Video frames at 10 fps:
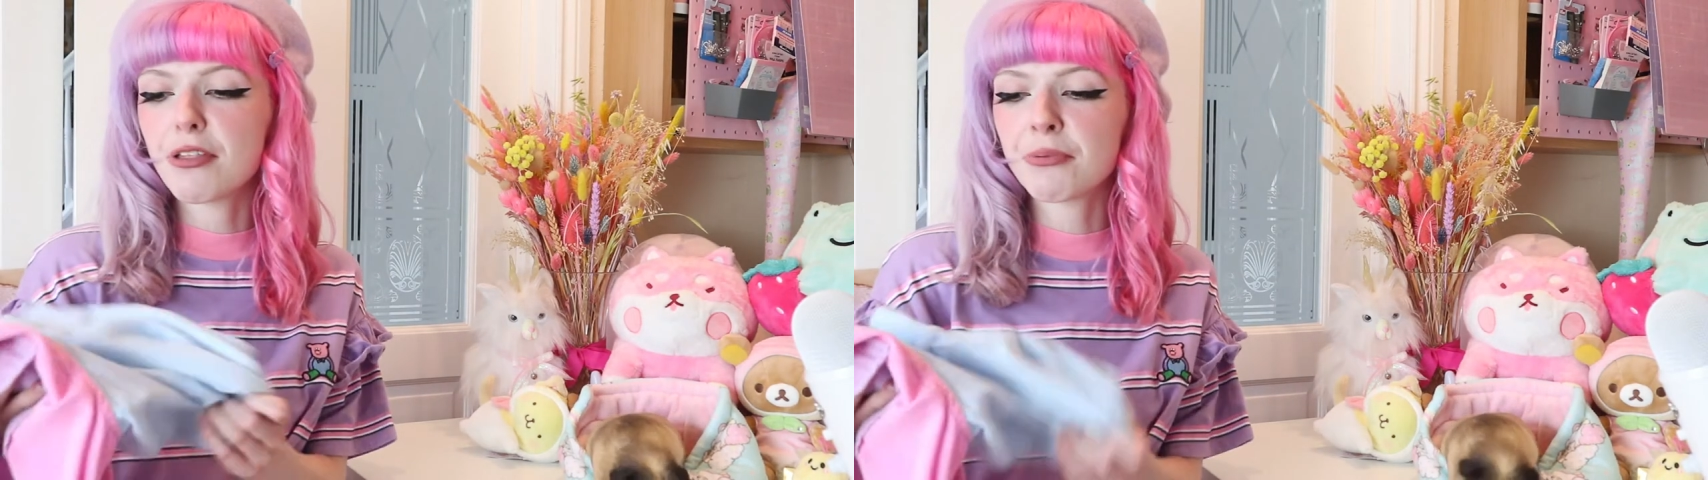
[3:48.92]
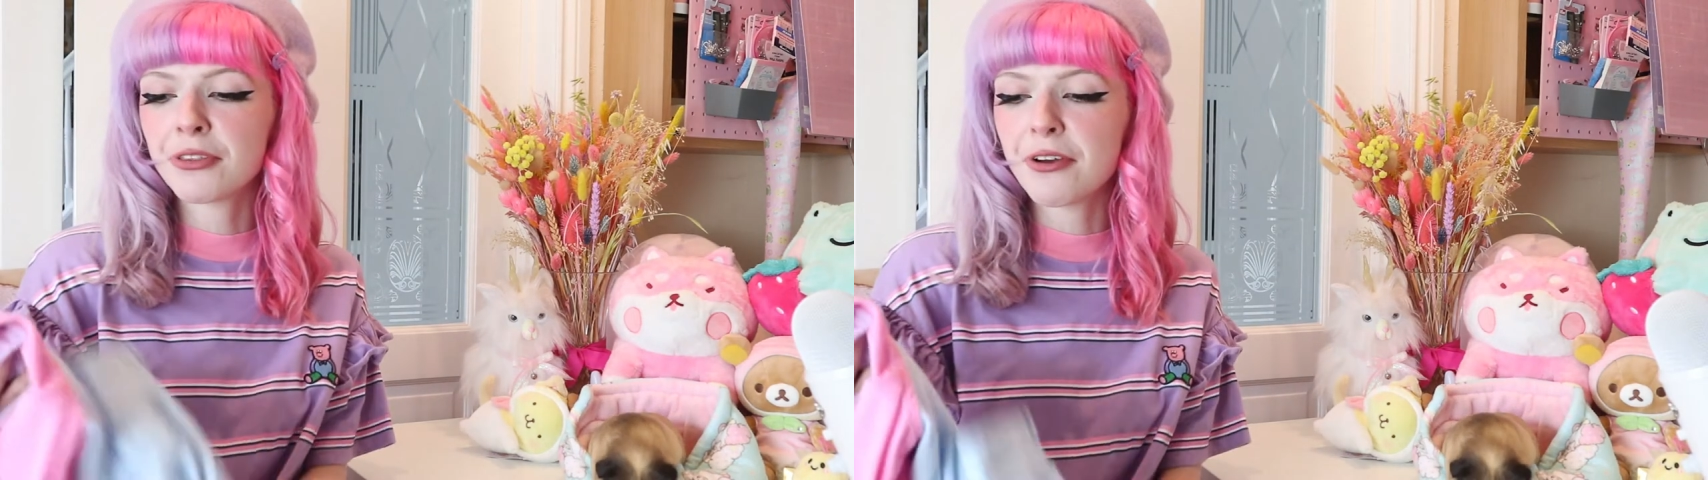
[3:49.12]
And
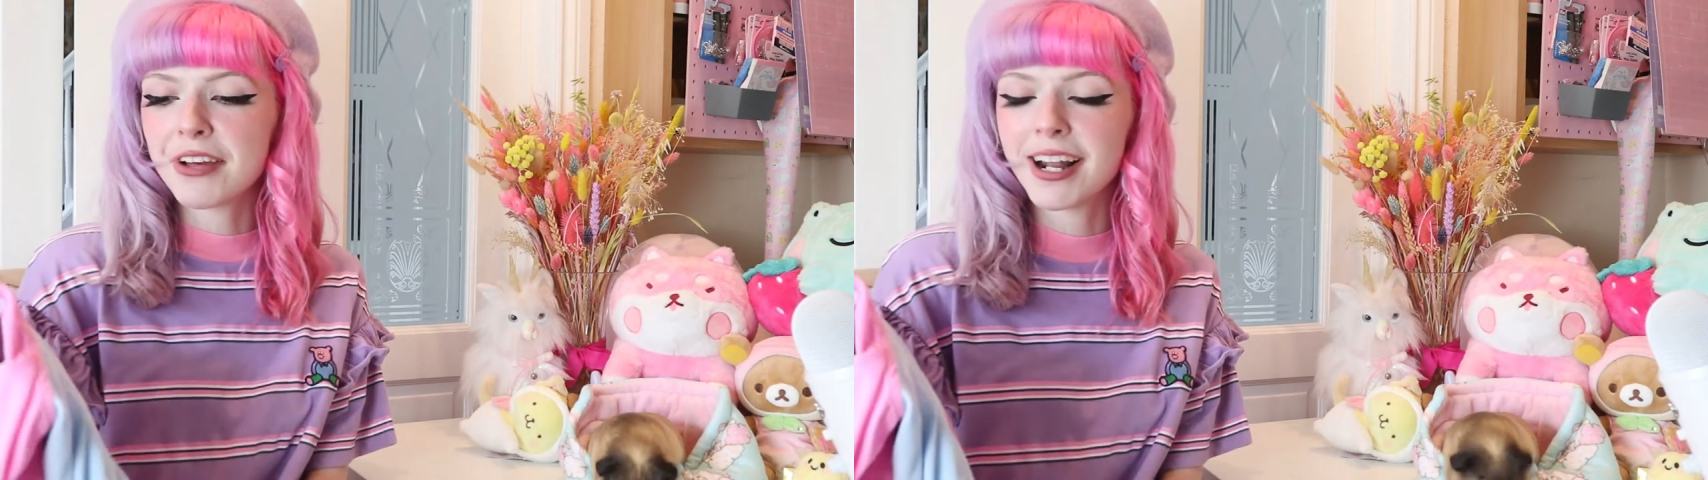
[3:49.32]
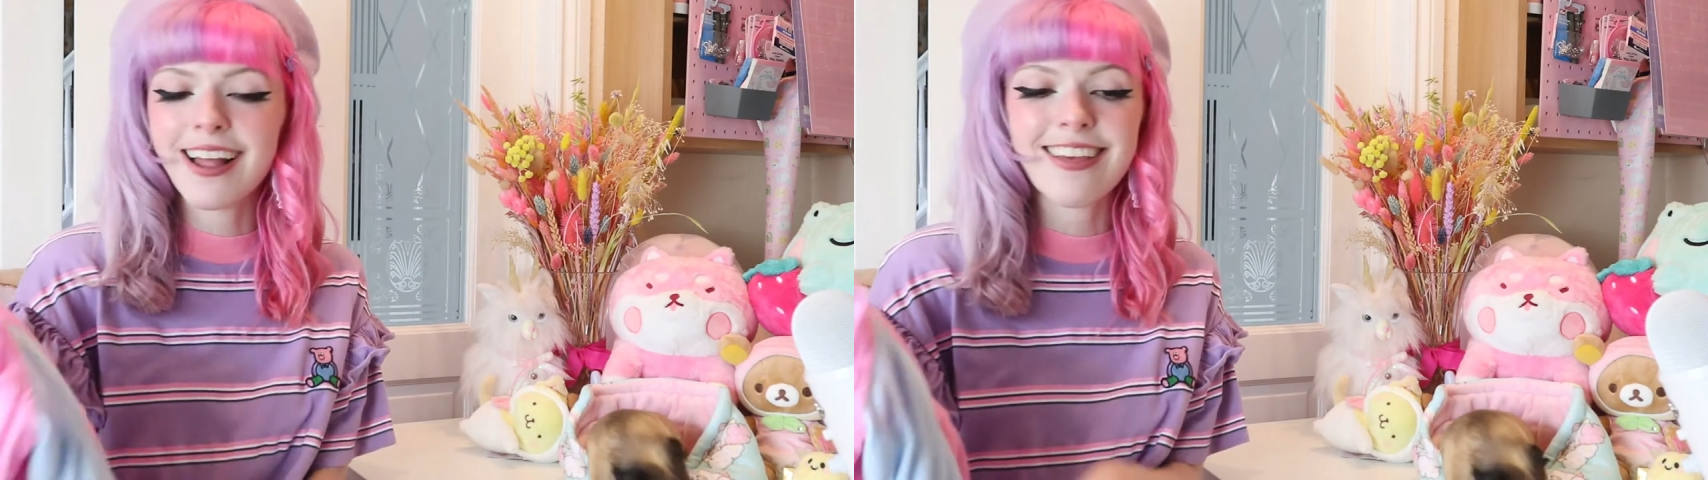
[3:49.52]
it's one of those
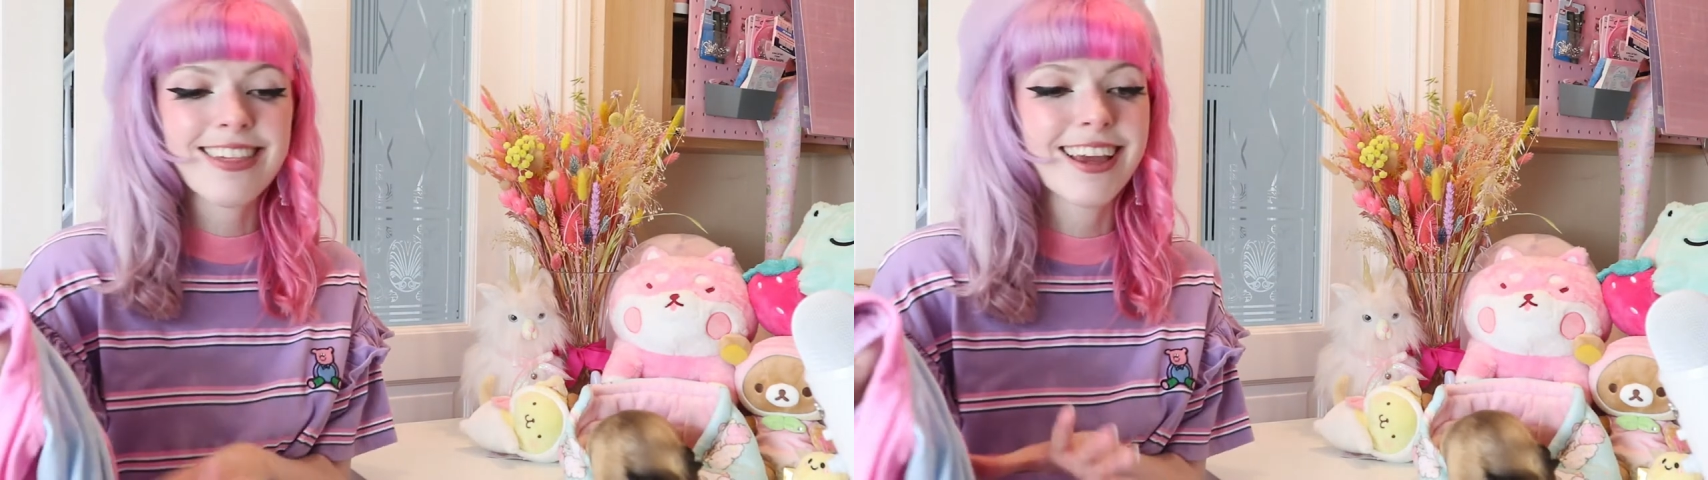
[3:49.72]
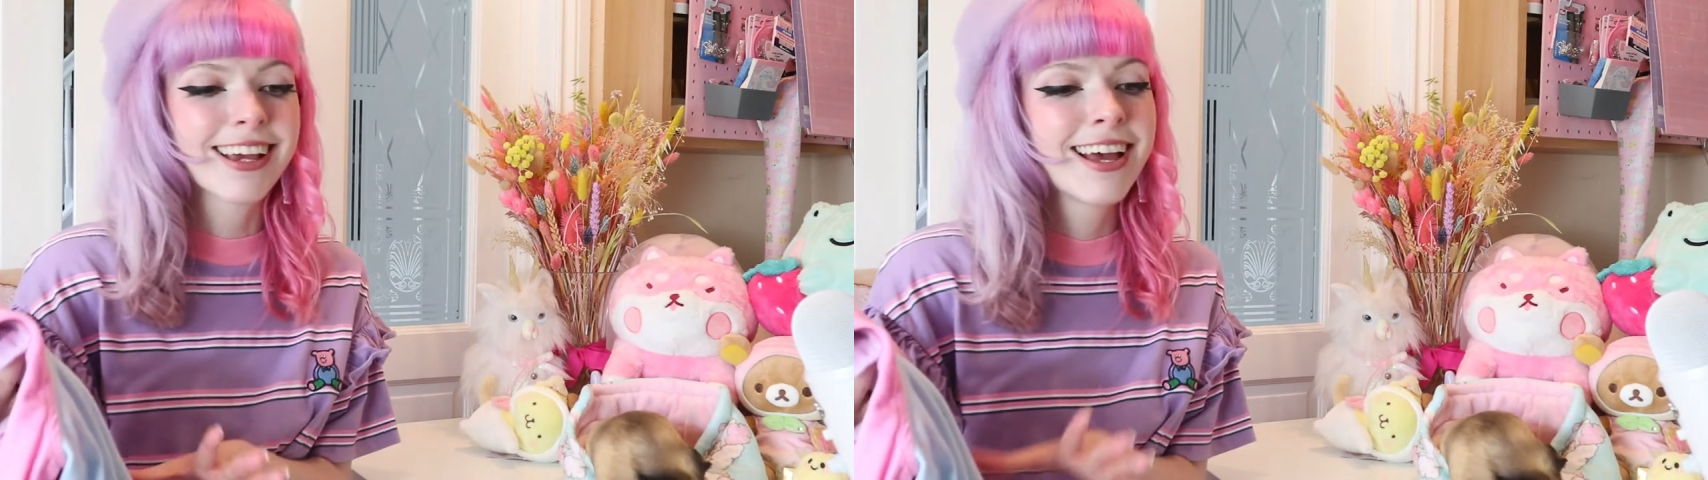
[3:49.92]

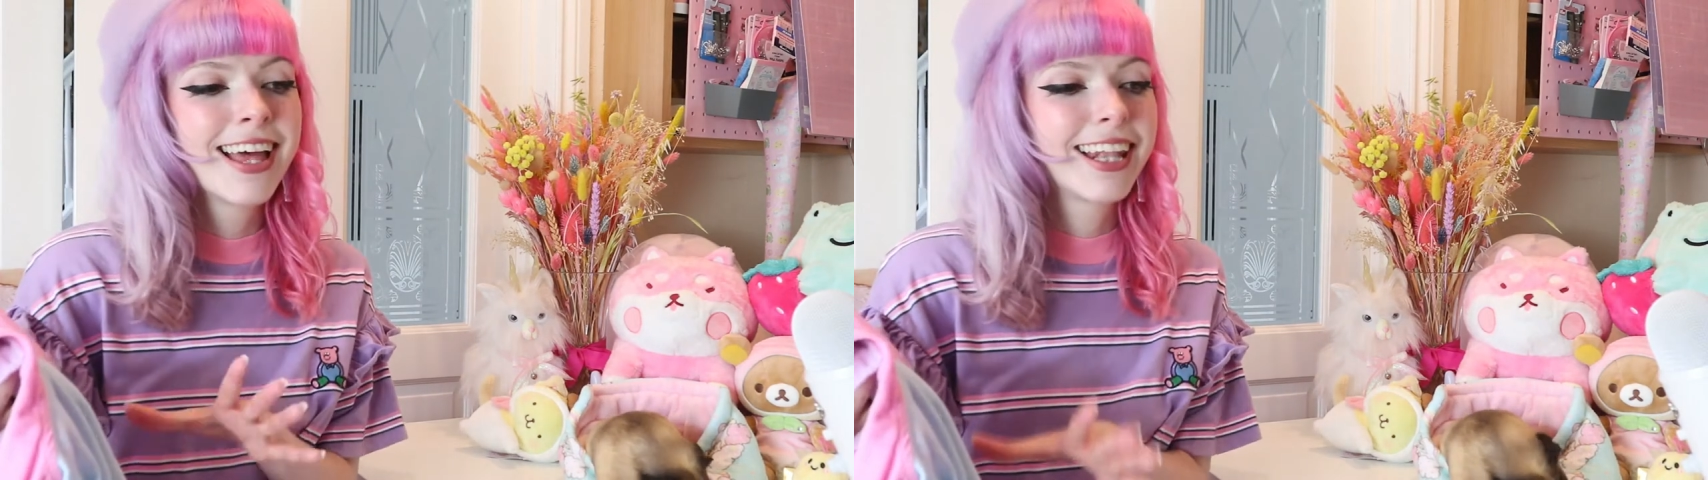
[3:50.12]
classic